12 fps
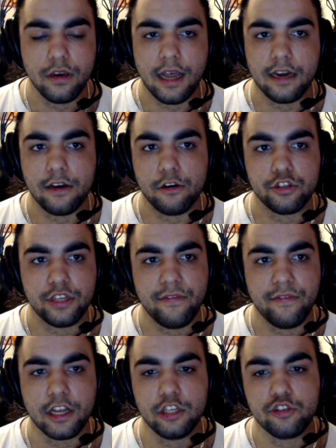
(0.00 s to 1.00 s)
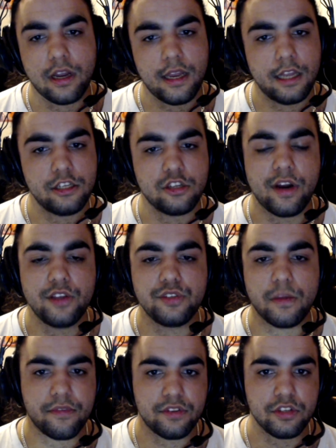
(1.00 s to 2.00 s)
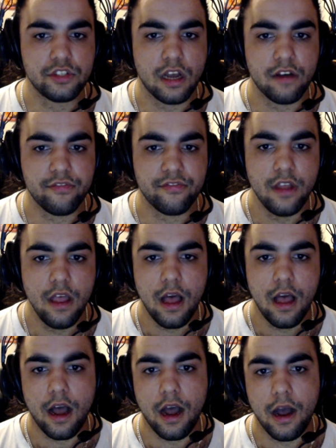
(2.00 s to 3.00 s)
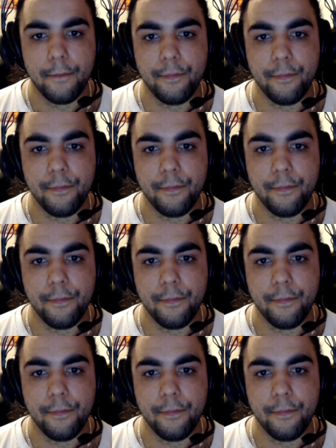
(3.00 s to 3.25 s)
and I'll see if I can try and integrate some of the stuff um,